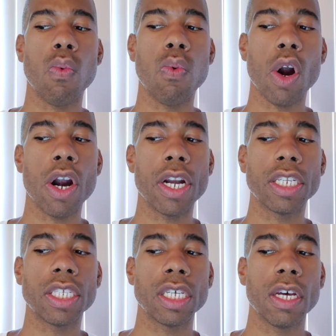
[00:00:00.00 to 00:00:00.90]

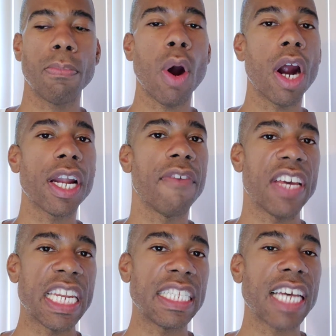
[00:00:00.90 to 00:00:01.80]
weren't part of
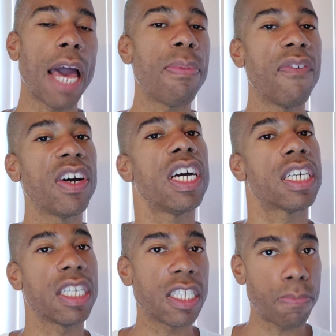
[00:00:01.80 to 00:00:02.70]
any type of
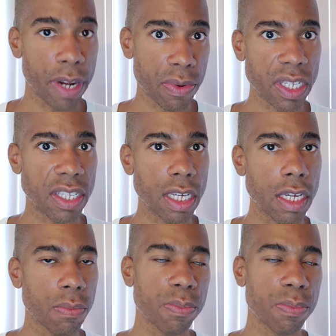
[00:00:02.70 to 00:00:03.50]
conspiracy,